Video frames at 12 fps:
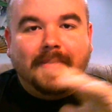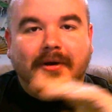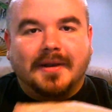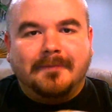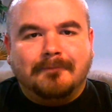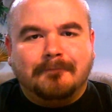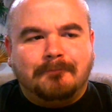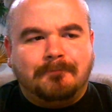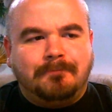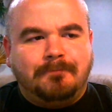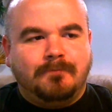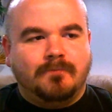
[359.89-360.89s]
But
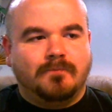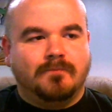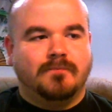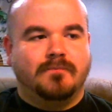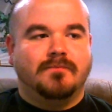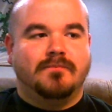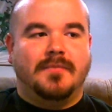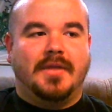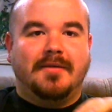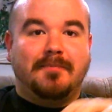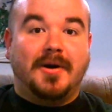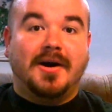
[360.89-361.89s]

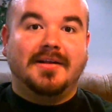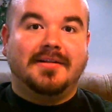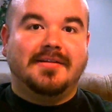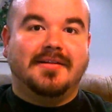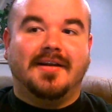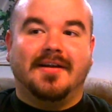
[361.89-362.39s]
if Paz is